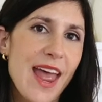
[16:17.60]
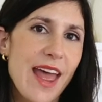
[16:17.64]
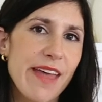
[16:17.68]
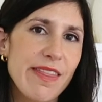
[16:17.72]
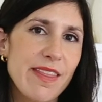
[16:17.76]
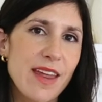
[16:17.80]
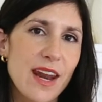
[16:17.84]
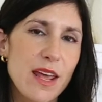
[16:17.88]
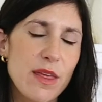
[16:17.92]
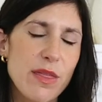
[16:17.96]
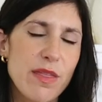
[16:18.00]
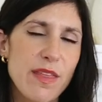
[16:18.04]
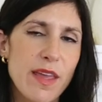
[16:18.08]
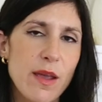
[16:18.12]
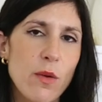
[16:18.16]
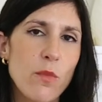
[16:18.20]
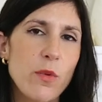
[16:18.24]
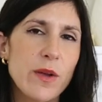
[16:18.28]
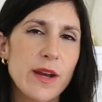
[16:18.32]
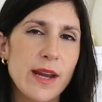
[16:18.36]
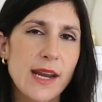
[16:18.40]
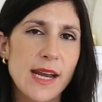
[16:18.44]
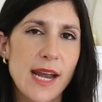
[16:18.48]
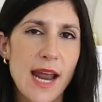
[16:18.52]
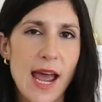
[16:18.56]
and that I think
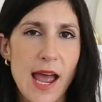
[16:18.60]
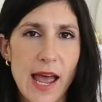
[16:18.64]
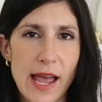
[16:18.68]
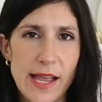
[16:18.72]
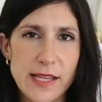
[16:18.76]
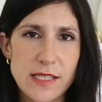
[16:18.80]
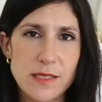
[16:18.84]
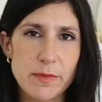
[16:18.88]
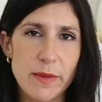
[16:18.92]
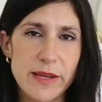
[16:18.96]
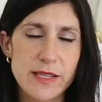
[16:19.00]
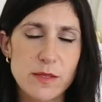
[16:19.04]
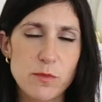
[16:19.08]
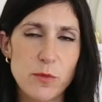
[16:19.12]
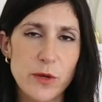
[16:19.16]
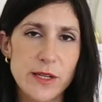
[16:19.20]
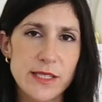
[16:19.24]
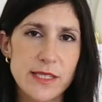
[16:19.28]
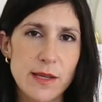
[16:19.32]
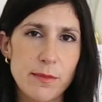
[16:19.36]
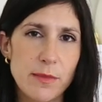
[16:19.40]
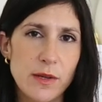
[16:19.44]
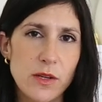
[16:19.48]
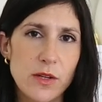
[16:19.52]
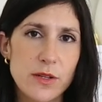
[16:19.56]
would enhance my spring
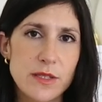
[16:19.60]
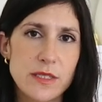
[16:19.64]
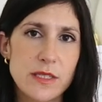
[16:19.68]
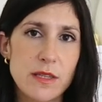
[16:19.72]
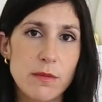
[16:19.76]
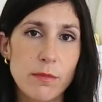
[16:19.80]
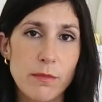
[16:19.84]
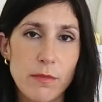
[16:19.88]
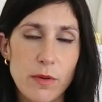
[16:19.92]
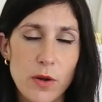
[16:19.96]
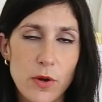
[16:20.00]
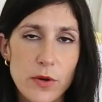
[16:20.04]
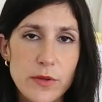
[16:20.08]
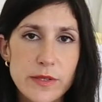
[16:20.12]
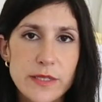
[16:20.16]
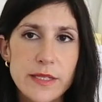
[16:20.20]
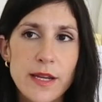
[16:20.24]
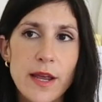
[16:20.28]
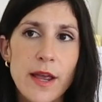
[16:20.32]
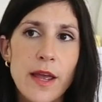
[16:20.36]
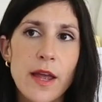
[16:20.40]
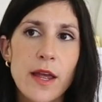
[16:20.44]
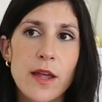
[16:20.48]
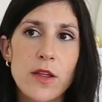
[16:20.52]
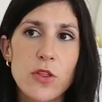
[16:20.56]
summer looks the most,
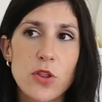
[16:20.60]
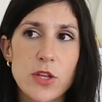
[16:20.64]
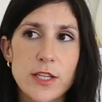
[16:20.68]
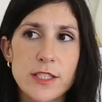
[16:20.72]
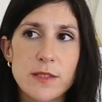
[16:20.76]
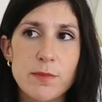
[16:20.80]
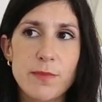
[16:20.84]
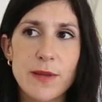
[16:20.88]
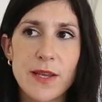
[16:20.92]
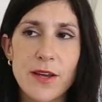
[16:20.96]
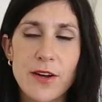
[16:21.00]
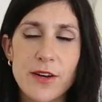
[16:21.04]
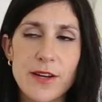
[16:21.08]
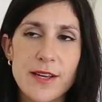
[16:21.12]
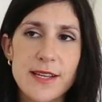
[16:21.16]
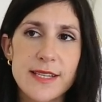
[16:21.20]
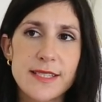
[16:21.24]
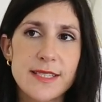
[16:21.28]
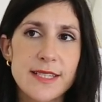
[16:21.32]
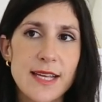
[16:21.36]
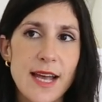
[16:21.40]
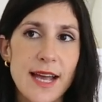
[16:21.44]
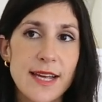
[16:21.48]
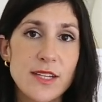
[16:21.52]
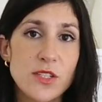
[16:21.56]
just
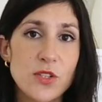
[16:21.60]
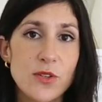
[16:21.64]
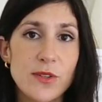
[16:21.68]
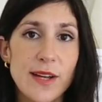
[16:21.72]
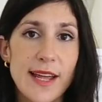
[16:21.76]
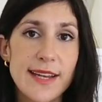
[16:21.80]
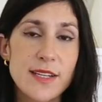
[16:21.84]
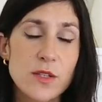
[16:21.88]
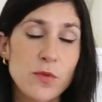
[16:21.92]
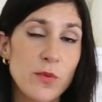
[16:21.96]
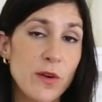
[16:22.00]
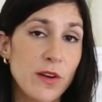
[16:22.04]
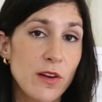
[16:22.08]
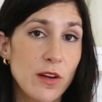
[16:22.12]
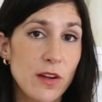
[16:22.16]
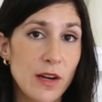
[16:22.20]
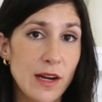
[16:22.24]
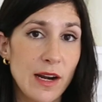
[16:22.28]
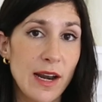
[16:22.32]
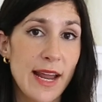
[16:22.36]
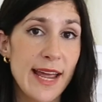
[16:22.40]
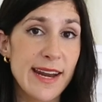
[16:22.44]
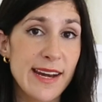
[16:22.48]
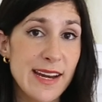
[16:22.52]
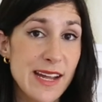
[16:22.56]
because I do like to wear a lot
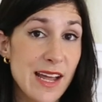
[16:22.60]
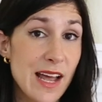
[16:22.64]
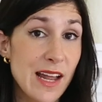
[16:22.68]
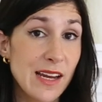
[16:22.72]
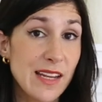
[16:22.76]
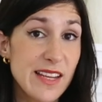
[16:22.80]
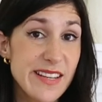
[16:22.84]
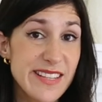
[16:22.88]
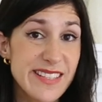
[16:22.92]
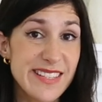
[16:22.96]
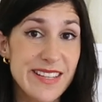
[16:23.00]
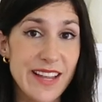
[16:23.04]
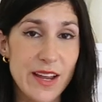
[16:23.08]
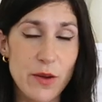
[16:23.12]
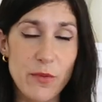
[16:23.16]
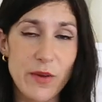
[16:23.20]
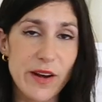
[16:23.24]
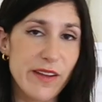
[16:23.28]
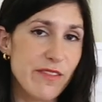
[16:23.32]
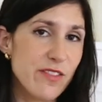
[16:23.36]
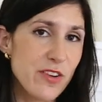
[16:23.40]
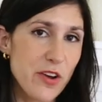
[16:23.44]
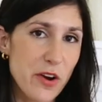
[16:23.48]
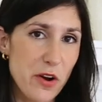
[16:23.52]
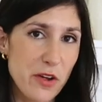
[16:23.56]
of lighter colors, like what
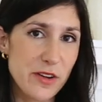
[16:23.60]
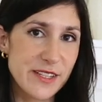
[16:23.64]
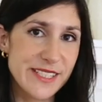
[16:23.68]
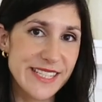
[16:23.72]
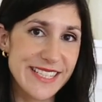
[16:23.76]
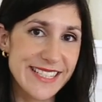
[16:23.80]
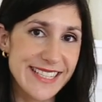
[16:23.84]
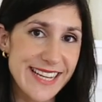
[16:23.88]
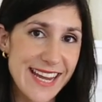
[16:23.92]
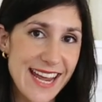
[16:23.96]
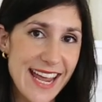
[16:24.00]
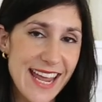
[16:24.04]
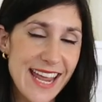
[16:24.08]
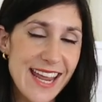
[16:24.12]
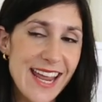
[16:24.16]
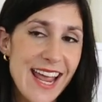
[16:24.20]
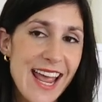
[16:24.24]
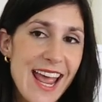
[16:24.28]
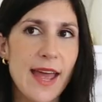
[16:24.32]
I've got on today.